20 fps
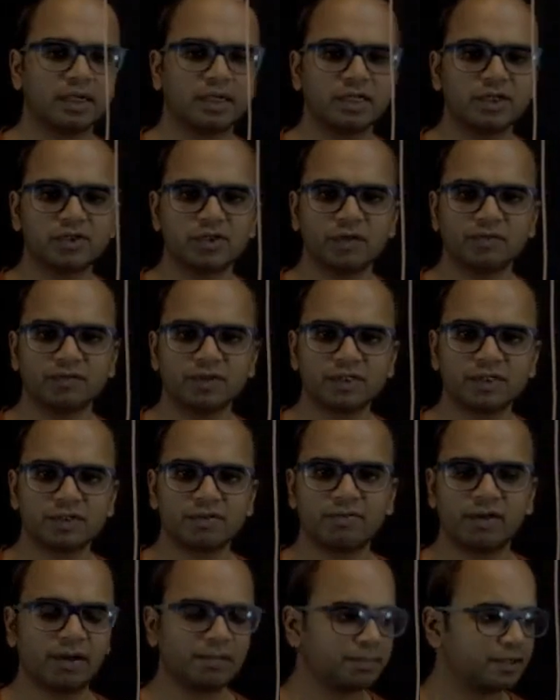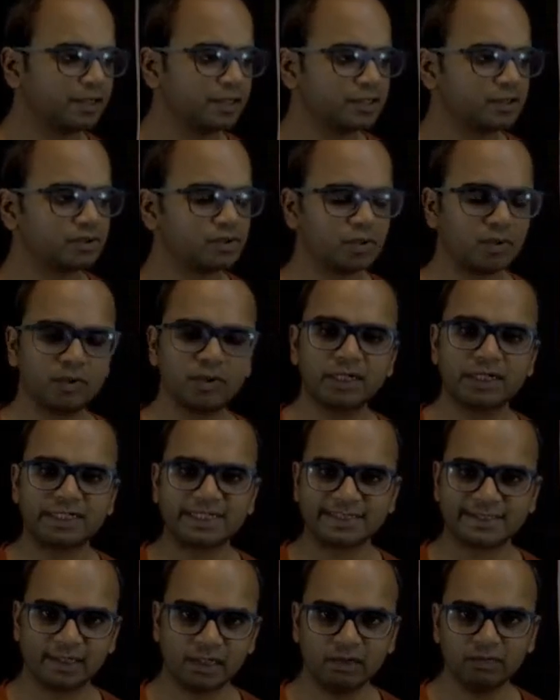each of this availability zone
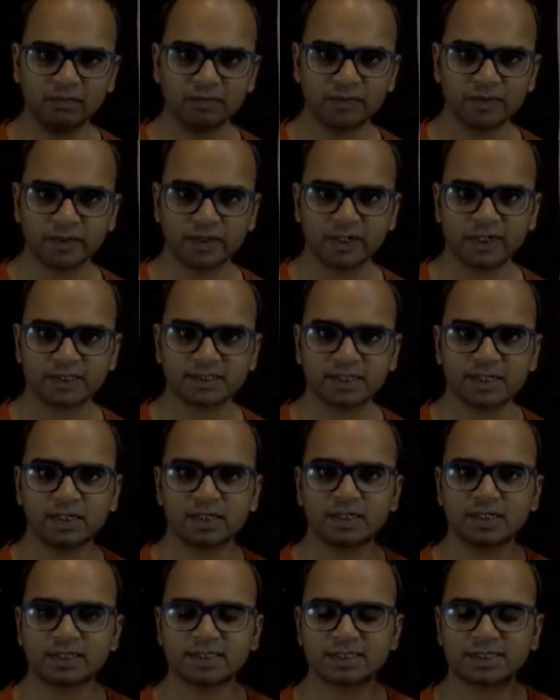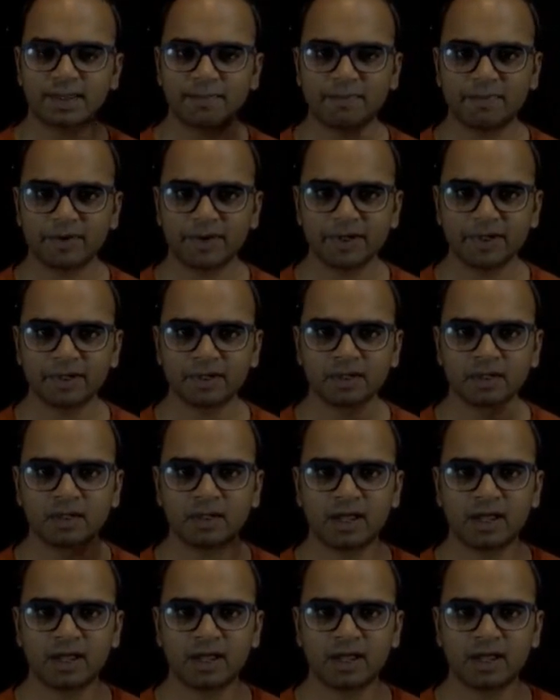itself is a separate